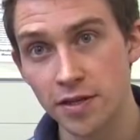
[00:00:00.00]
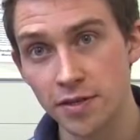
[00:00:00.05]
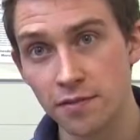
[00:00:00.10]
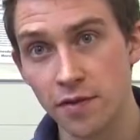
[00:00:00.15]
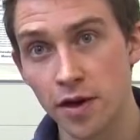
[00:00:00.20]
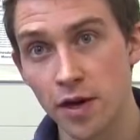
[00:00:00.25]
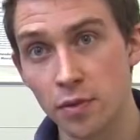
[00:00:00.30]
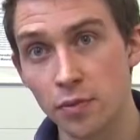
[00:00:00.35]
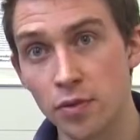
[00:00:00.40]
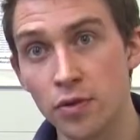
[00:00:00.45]
is
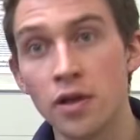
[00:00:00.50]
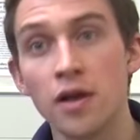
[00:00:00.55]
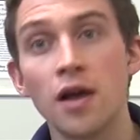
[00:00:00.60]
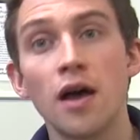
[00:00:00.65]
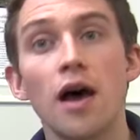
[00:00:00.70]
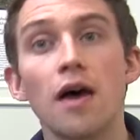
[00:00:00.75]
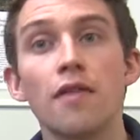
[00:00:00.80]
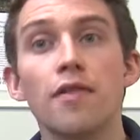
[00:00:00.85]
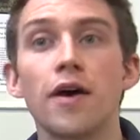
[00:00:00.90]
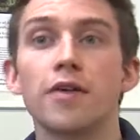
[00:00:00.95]
available
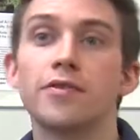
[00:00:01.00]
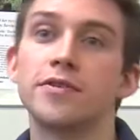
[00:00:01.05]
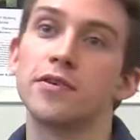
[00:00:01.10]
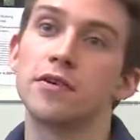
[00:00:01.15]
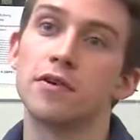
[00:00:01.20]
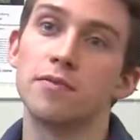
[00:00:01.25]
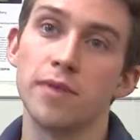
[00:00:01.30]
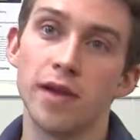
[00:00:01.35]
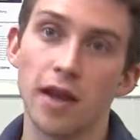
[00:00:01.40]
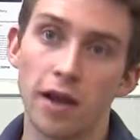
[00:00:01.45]
are those
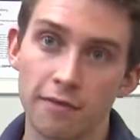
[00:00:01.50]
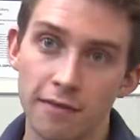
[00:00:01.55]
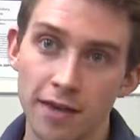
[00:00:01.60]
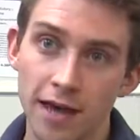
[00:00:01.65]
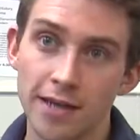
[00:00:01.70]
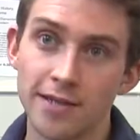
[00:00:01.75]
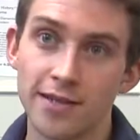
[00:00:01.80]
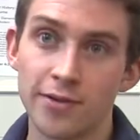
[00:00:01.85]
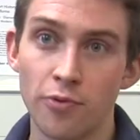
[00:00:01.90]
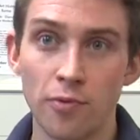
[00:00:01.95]
that can be
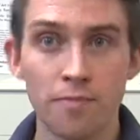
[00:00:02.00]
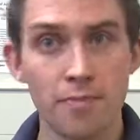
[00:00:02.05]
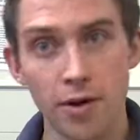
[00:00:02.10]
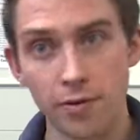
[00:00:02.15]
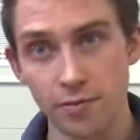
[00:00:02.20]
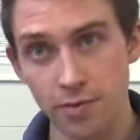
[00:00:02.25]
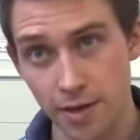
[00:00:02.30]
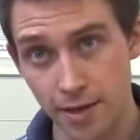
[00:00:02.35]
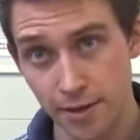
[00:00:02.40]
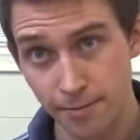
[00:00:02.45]
located
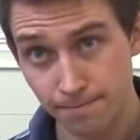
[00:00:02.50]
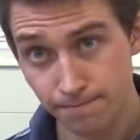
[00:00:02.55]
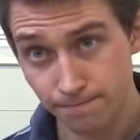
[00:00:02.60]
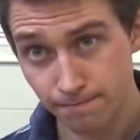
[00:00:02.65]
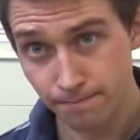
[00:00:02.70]
remotely.